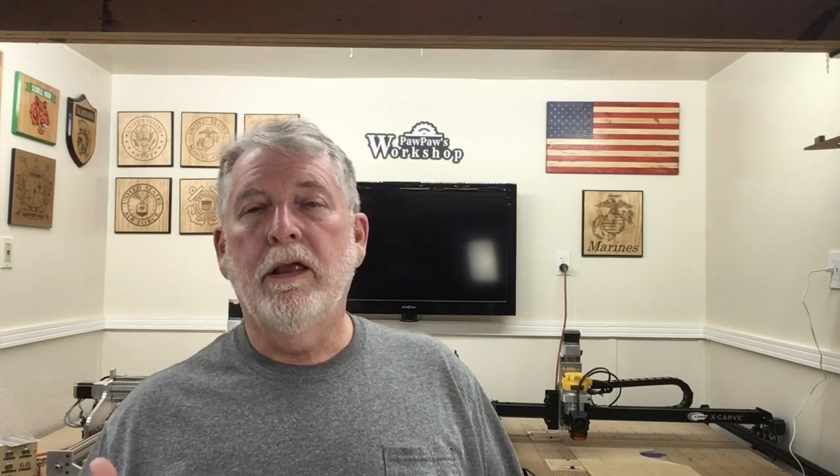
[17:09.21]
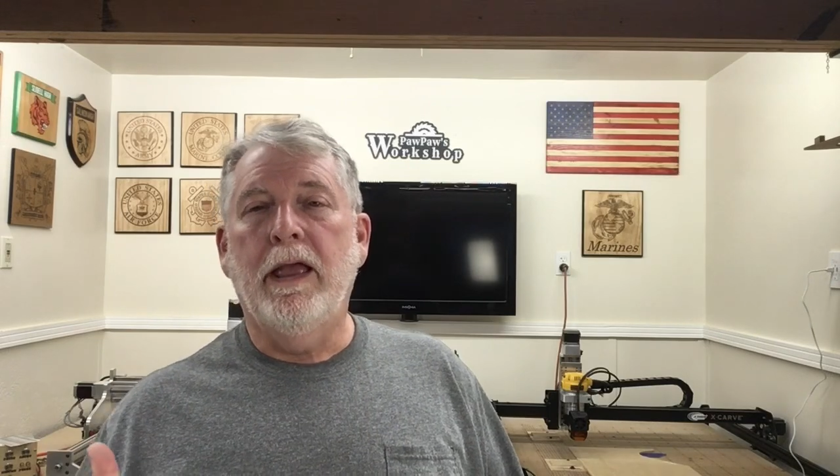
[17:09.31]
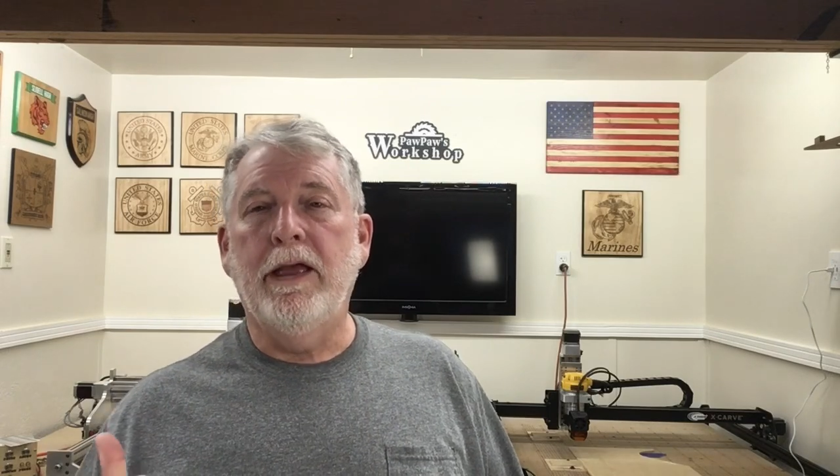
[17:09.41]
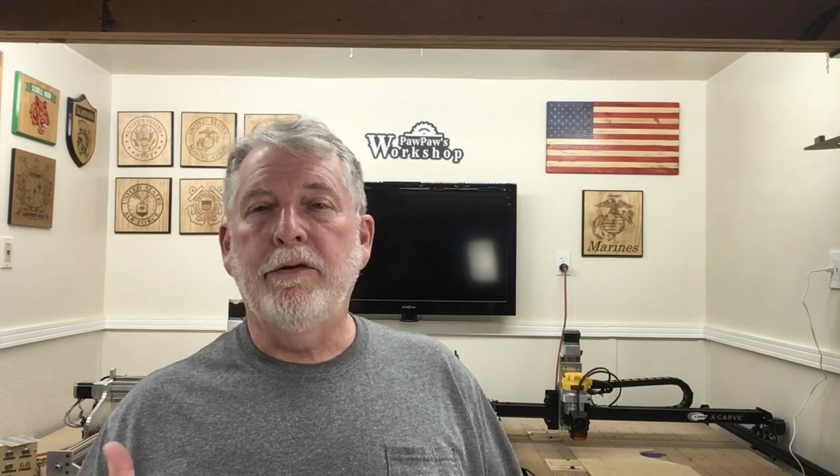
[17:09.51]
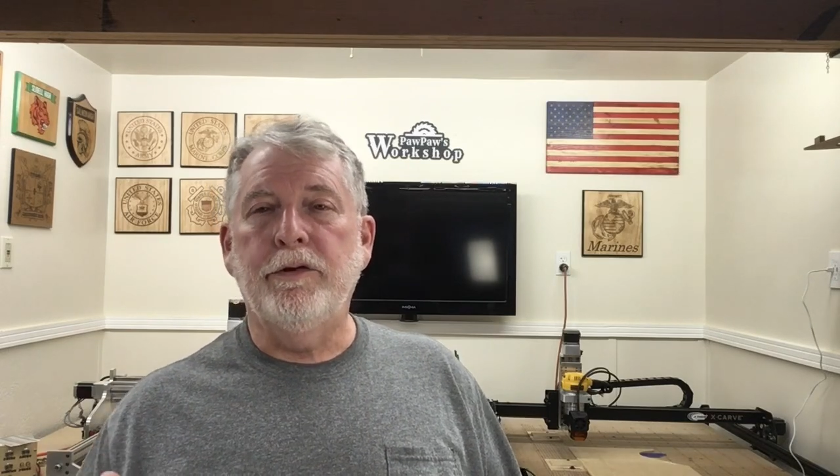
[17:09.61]

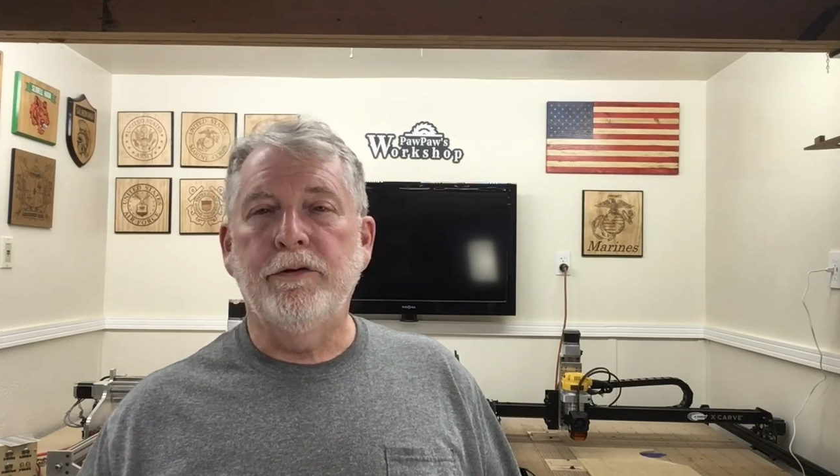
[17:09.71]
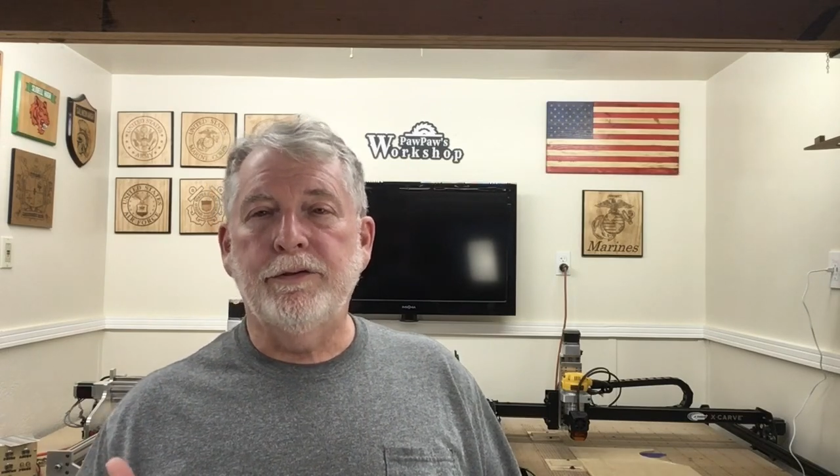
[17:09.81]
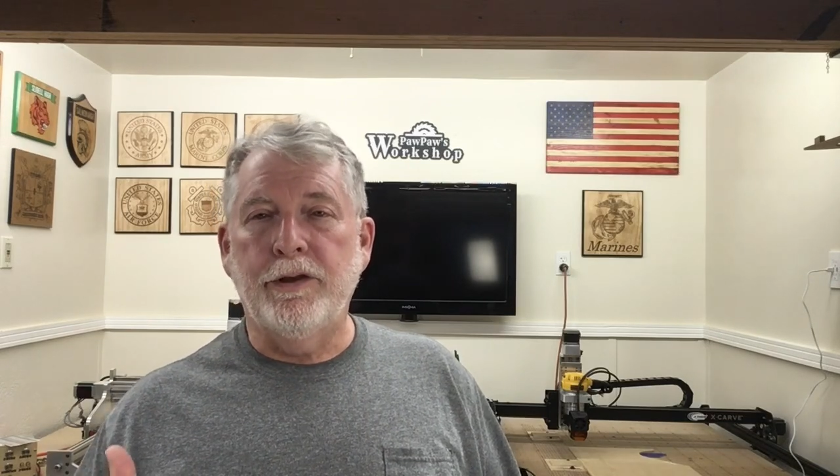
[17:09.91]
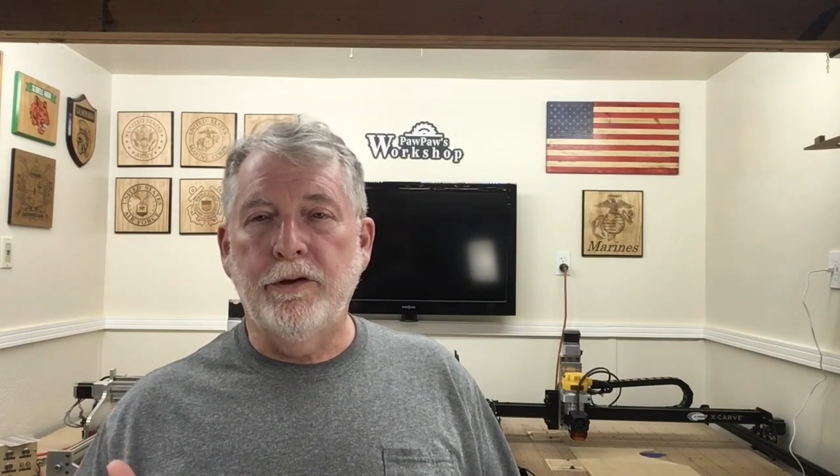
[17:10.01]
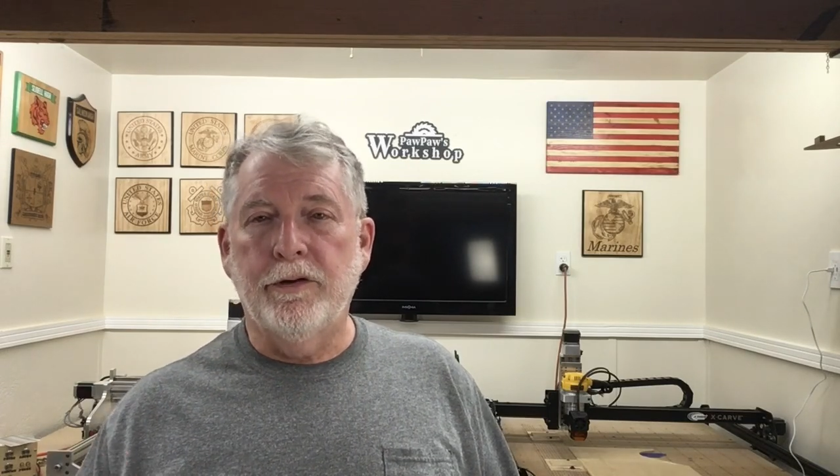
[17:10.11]
and use
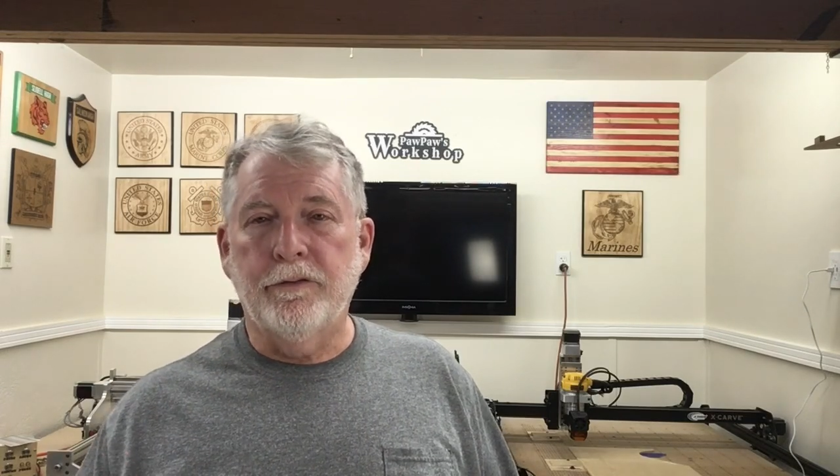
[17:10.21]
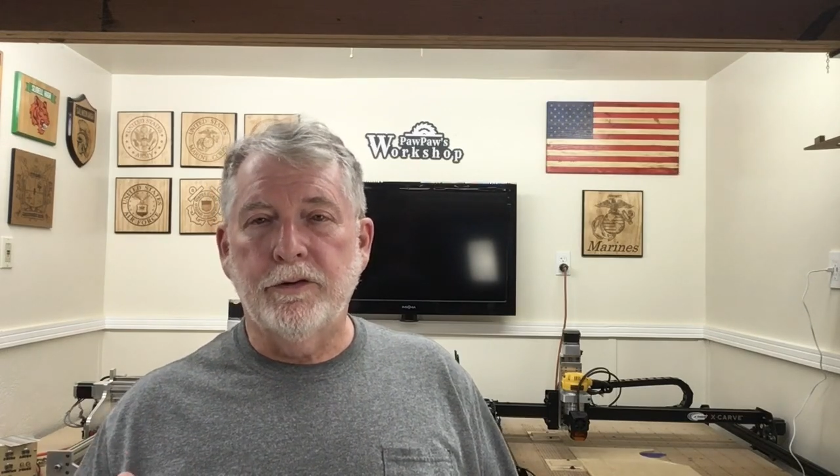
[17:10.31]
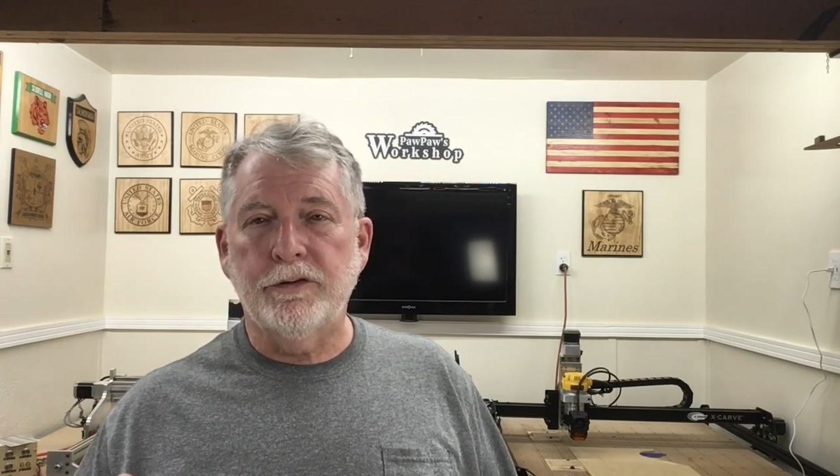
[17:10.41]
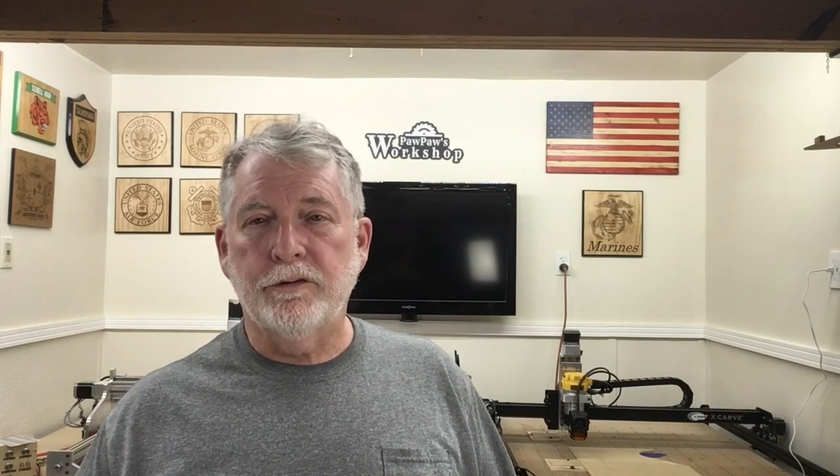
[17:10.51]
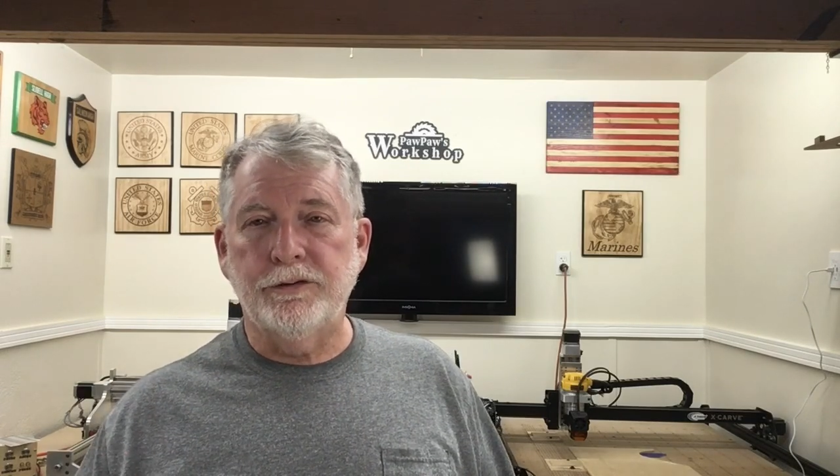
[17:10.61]
the
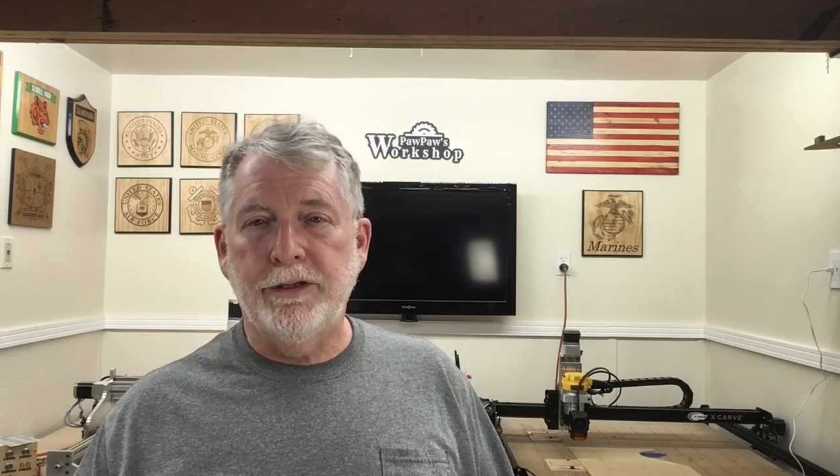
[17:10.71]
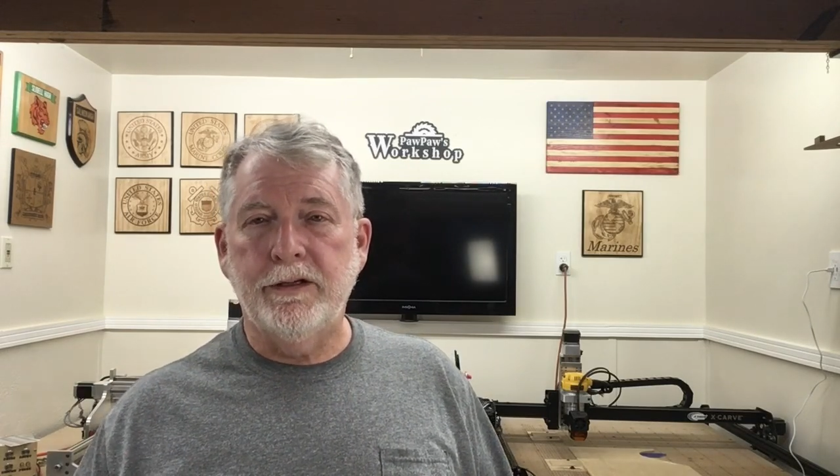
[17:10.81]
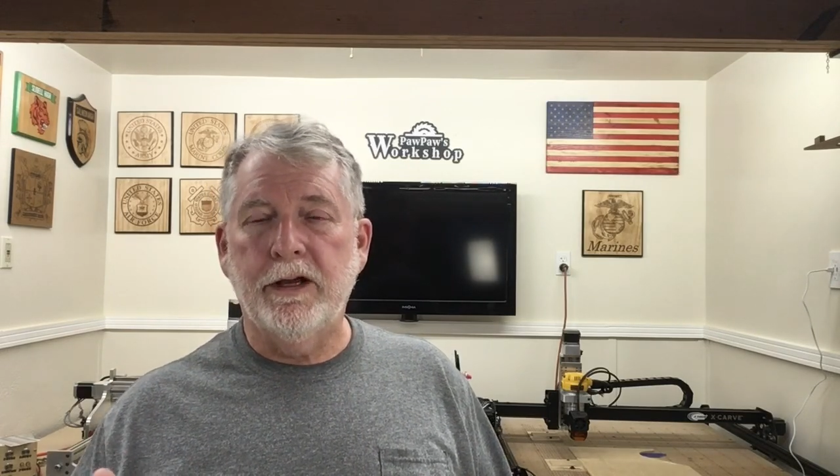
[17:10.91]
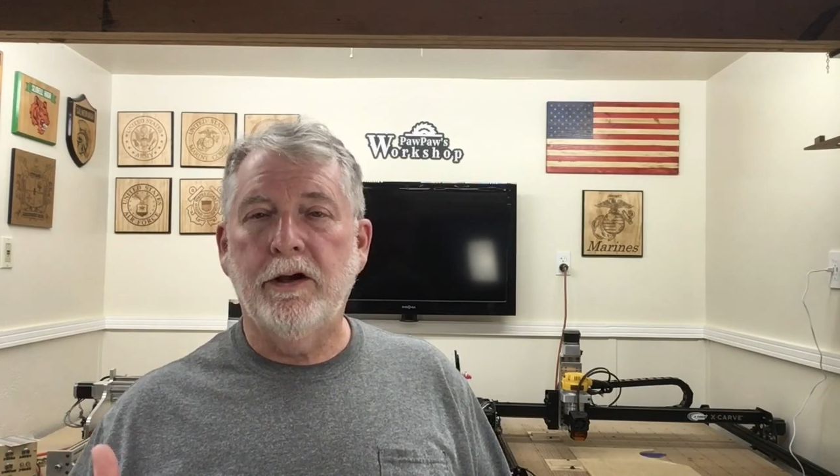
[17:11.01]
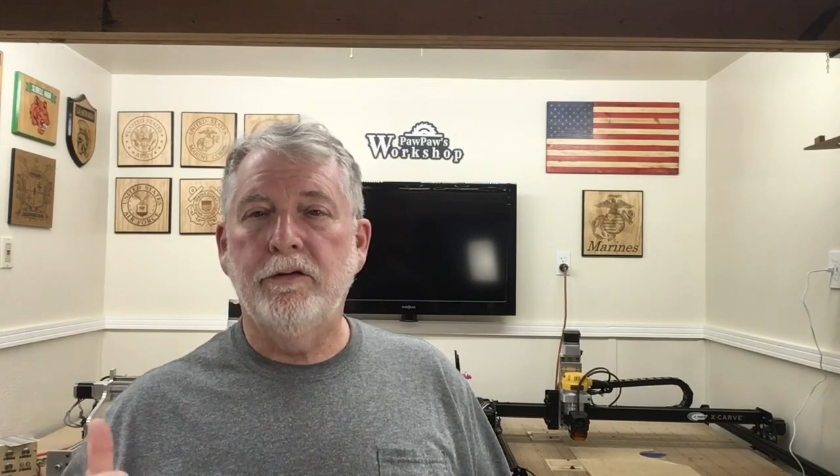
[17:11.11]
universal
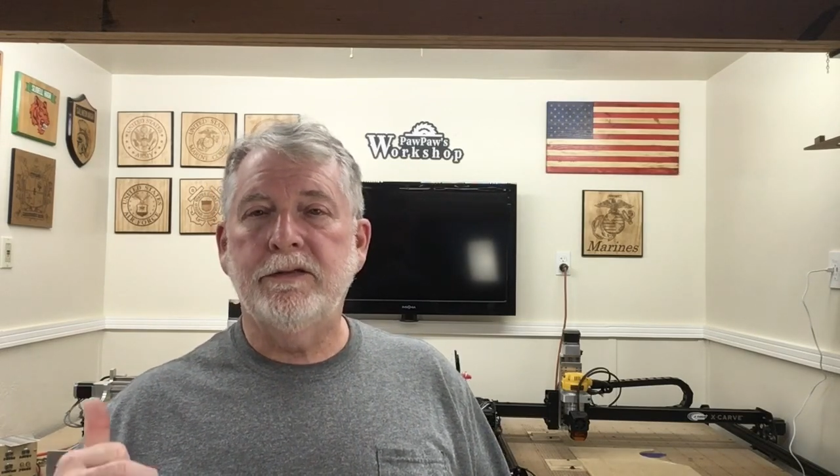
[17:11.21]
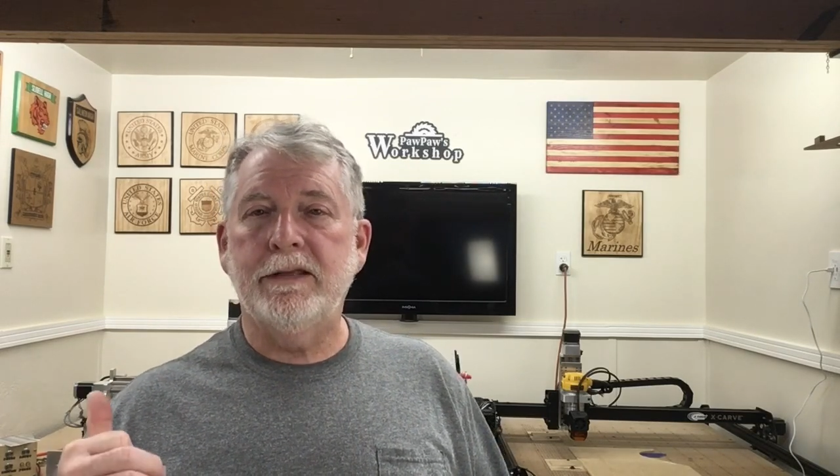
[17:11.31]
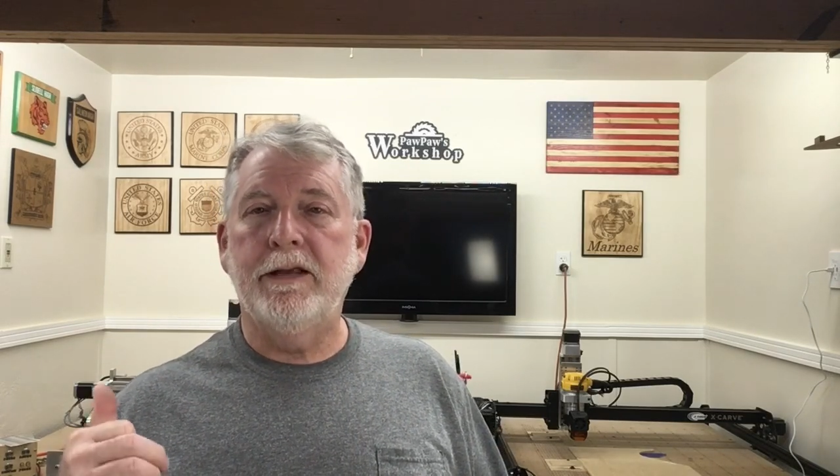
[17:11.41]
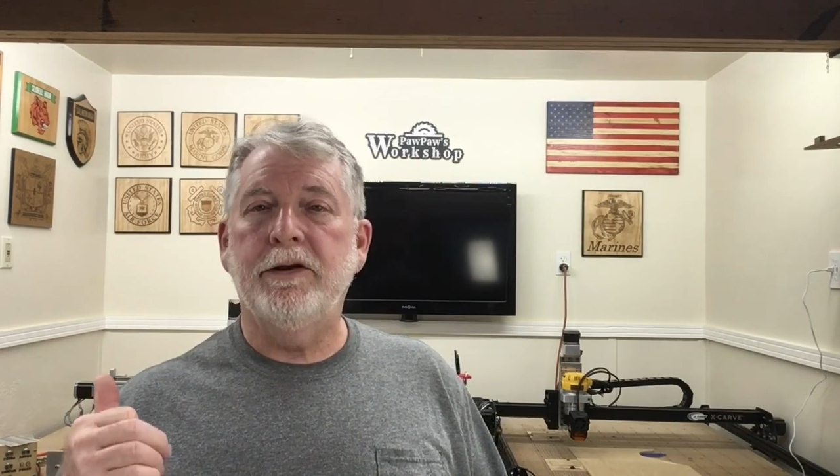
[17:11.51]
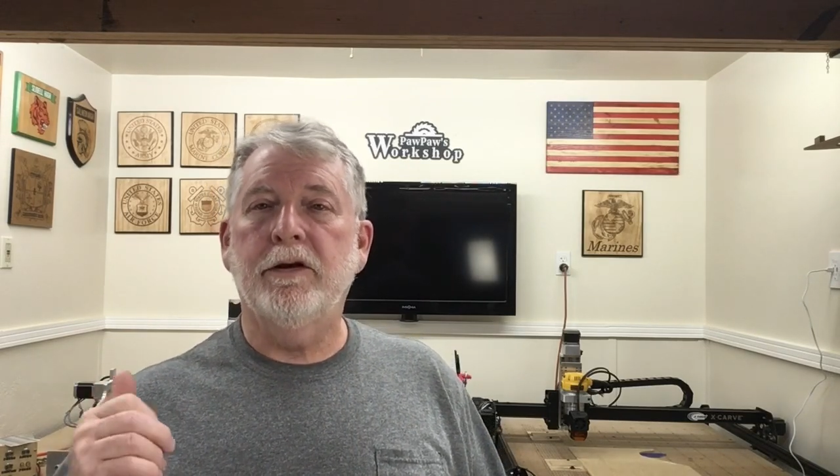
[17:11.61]
G-code
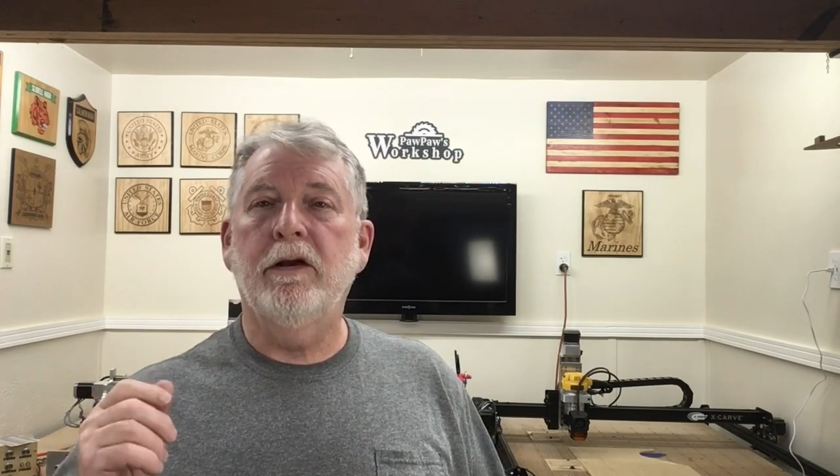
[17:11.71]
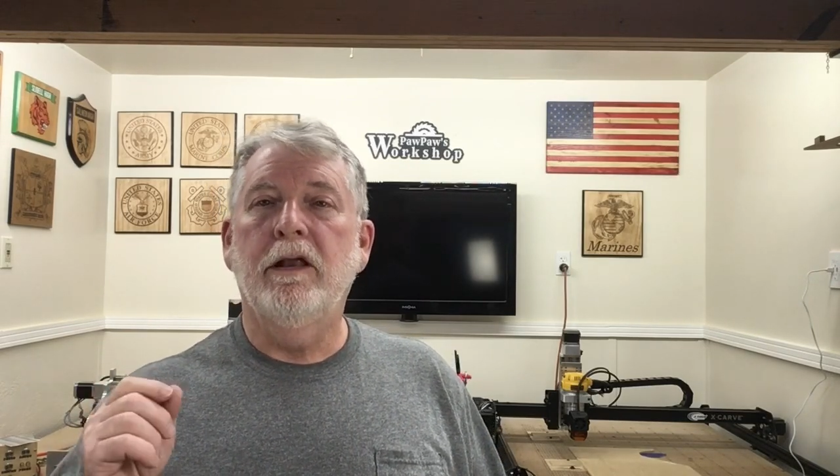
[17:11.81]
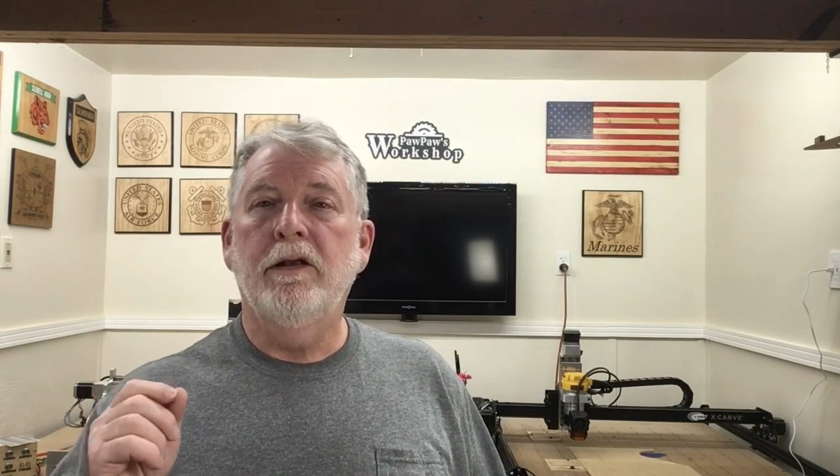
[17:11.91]
sender